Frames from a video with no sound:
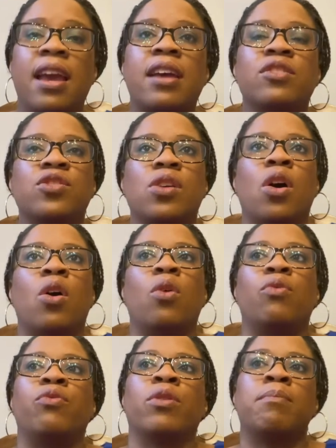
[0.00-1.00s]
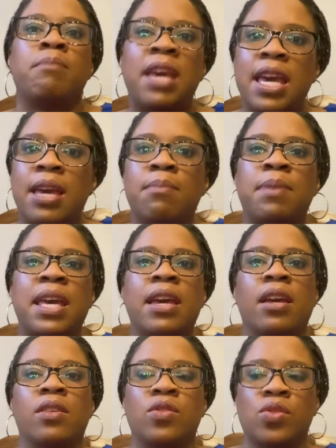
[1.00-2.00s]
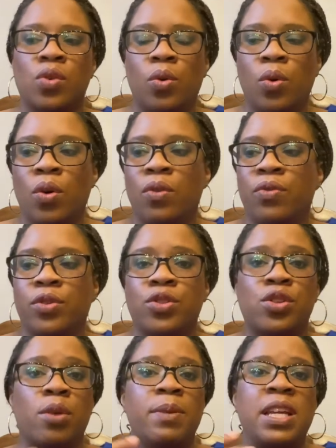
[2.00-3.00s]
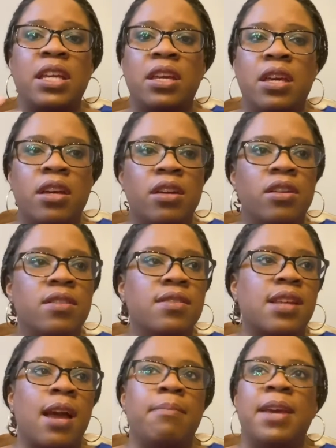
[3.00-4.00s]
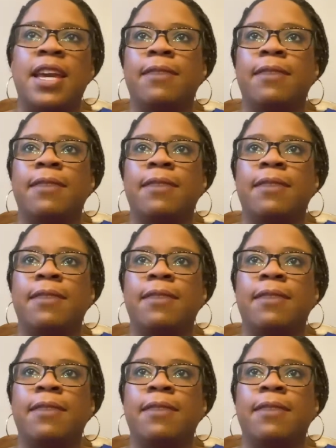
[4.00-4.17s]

And so for me, being in school for so many years, I